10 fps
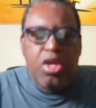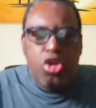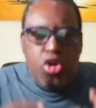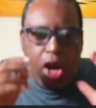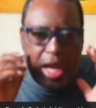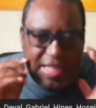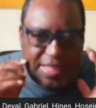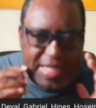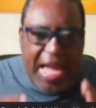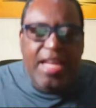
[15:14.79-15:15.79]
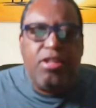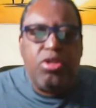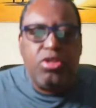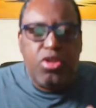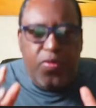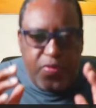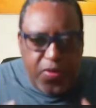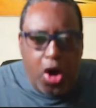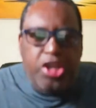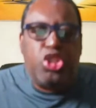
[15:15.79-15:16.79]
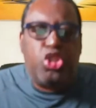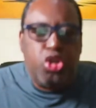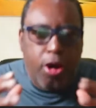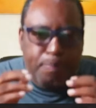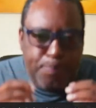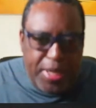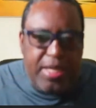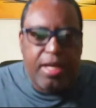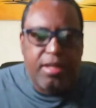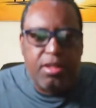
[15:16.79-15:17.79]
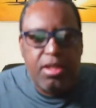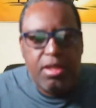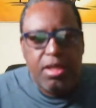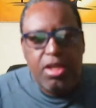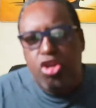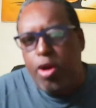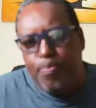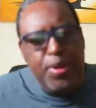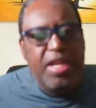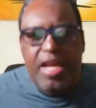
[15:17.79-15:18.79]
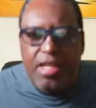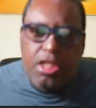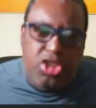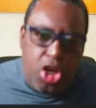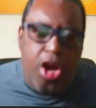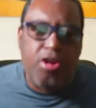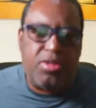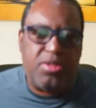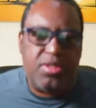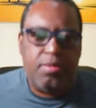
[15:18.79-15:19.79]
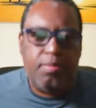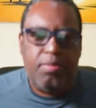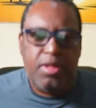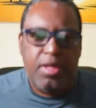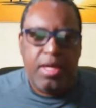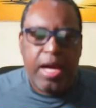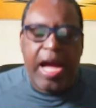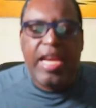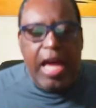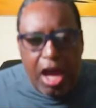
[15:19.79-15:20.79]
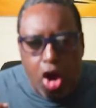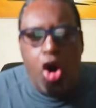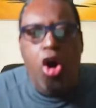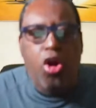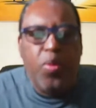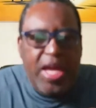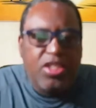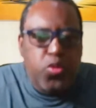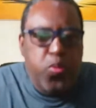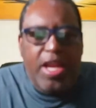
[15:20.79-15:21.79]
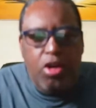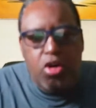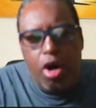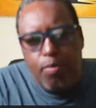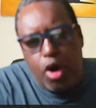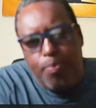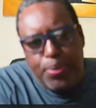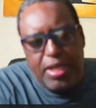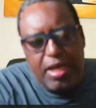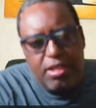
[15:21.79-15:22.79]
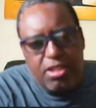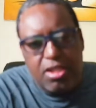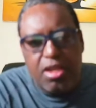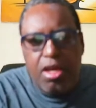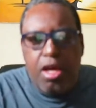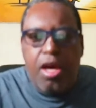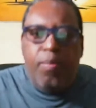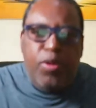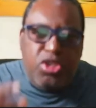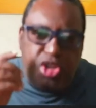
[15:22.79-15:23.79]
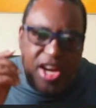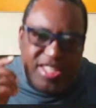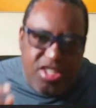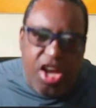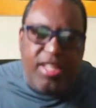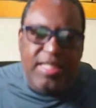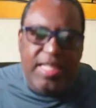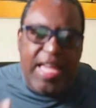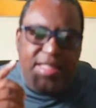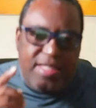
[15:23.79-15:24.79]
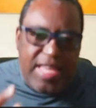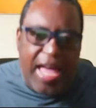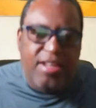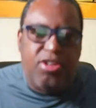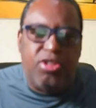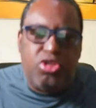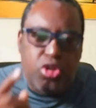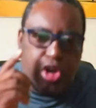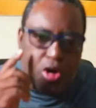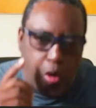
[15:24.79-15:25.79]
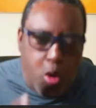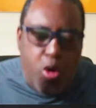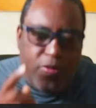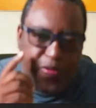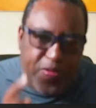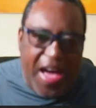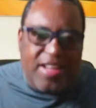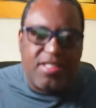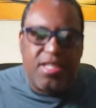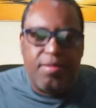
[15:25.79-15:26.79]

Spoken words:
You are entitled to voice your opinion. Your opinion is yours. And I always welcome opinions. But you are not entitled to your own fact.